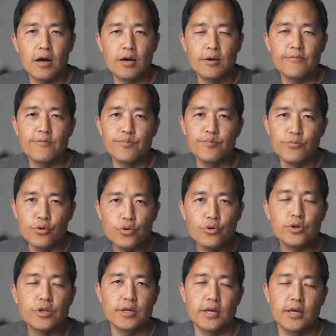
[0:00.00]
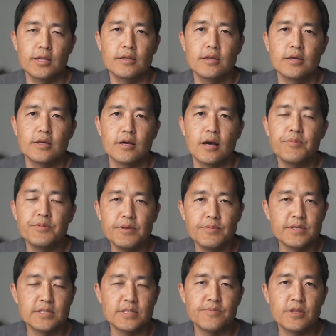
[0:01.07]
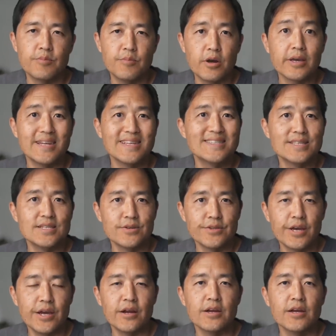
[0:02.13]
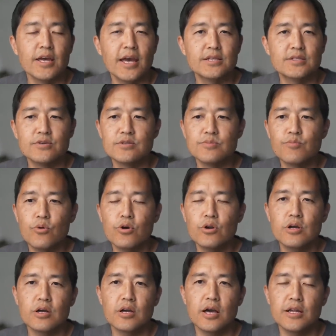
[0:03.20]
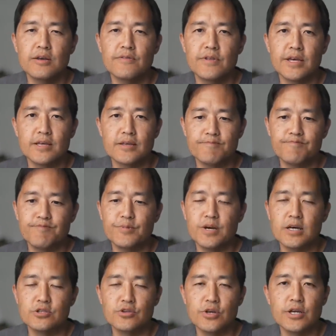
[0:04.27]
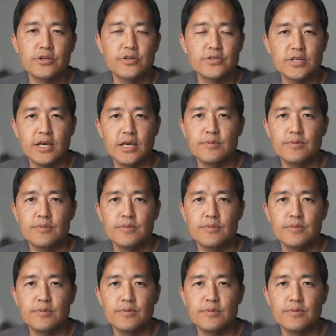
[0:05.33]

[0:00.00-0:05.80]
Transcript: mood and optimism in the market is still there. And so it's more kind of like traders and